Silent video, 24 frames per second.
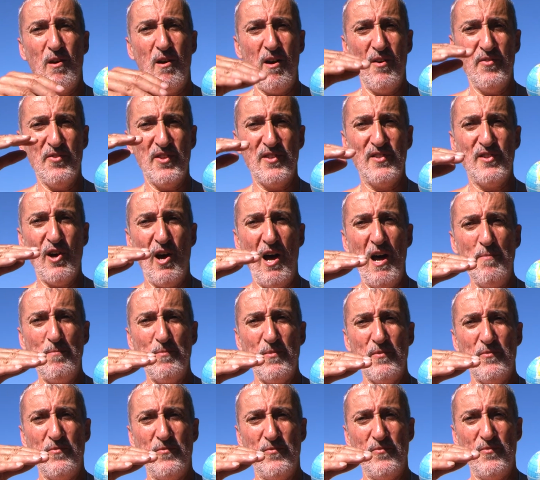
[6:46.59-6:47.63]
on the top
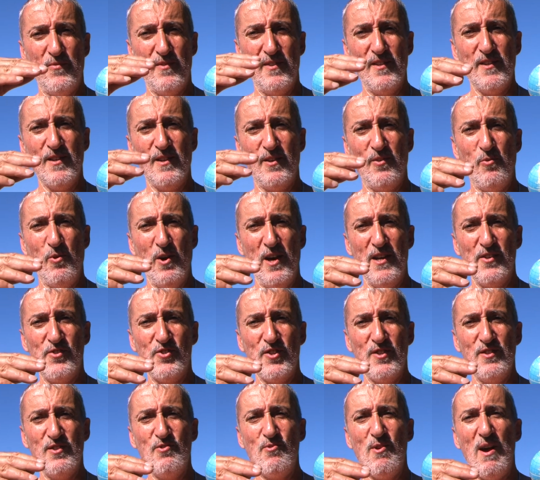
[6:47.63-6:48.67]
of the
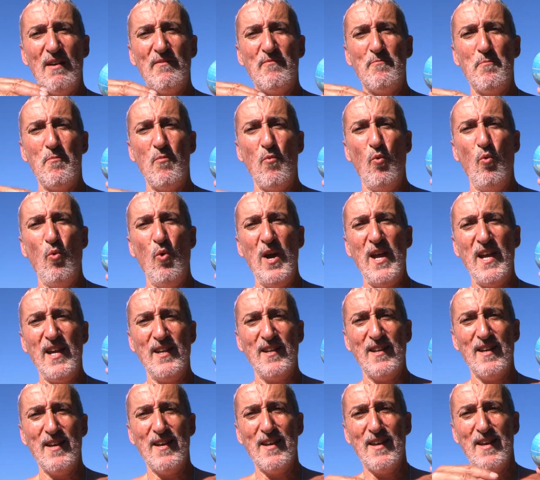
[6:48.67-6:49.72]
equation, you have weight,
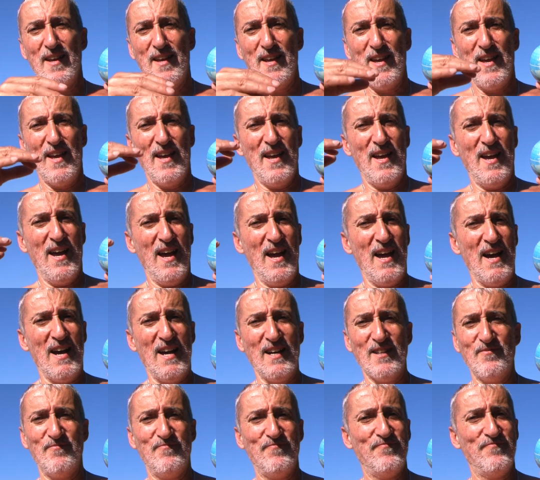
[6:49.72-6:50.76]

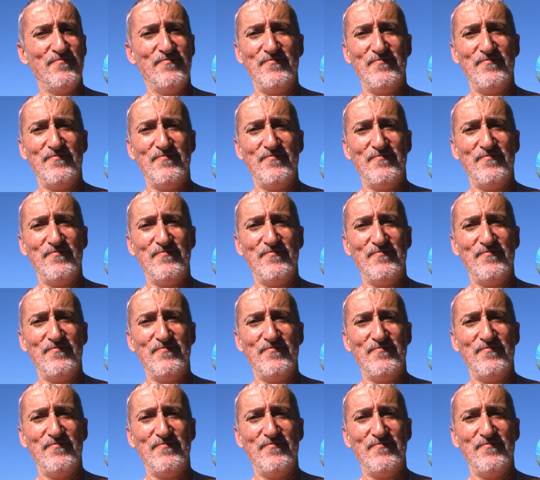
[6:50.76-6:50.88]
and